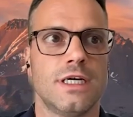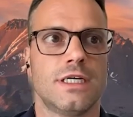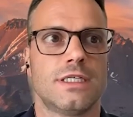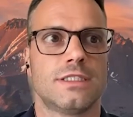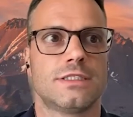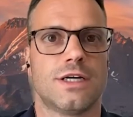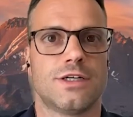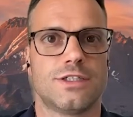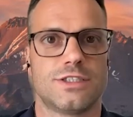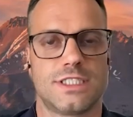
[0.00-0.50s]

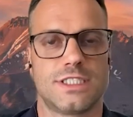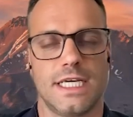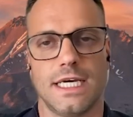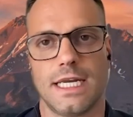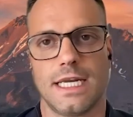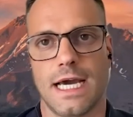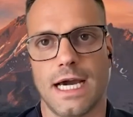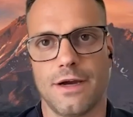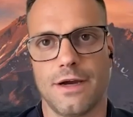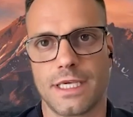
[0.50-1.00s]
to understand
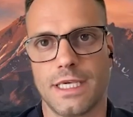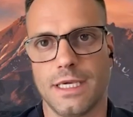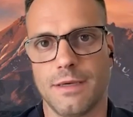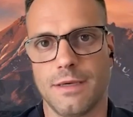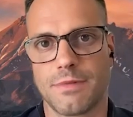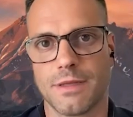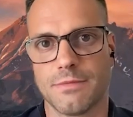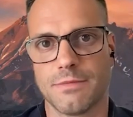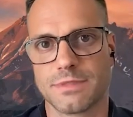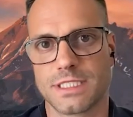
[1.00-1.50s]
how to
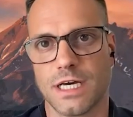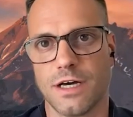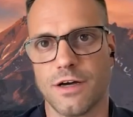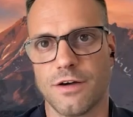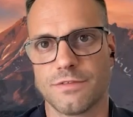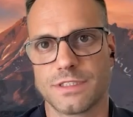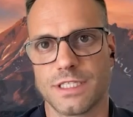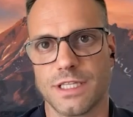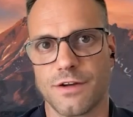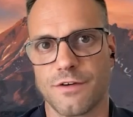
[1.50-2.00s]
keep
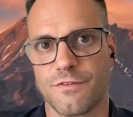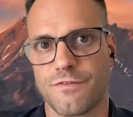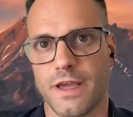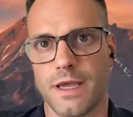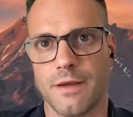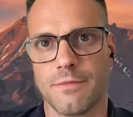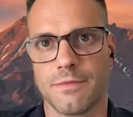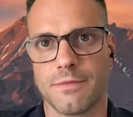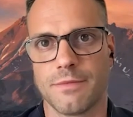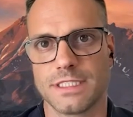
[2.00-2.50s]
themselves and their
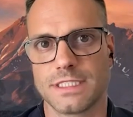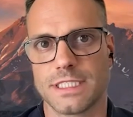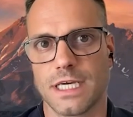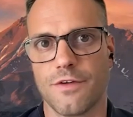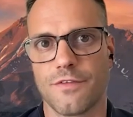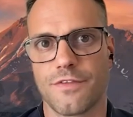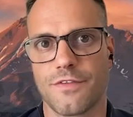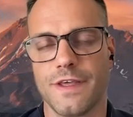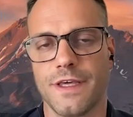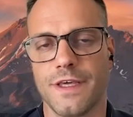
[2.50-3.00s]
families
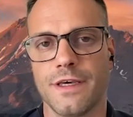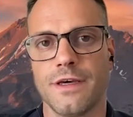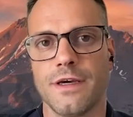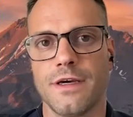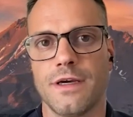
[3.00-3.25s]
healthy,